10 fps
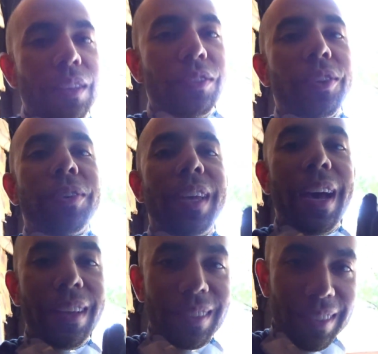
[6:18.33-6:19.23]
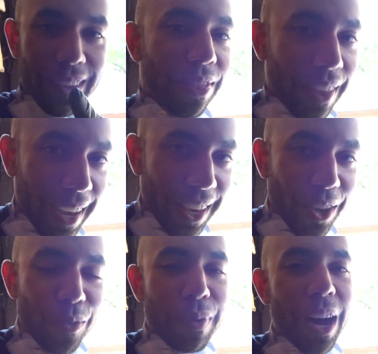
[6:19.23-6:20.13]
So yes, thank
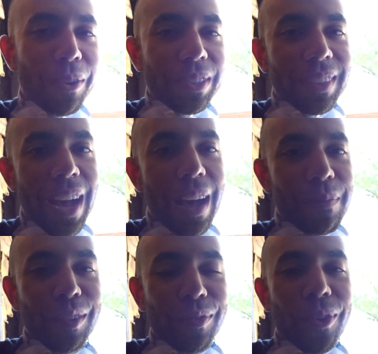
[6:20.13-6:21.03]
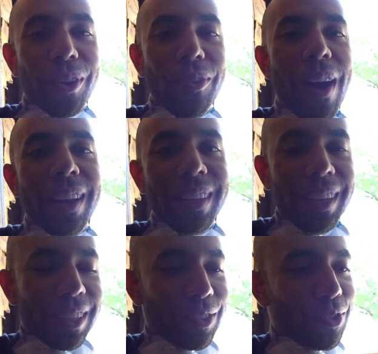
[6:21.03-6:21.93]
you PowerStop for quality
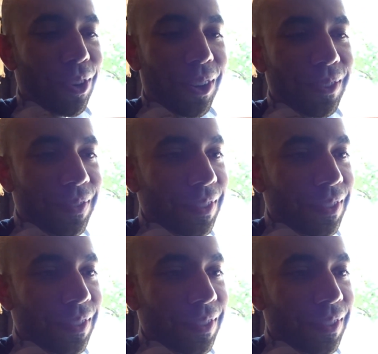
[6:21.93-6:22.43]
control.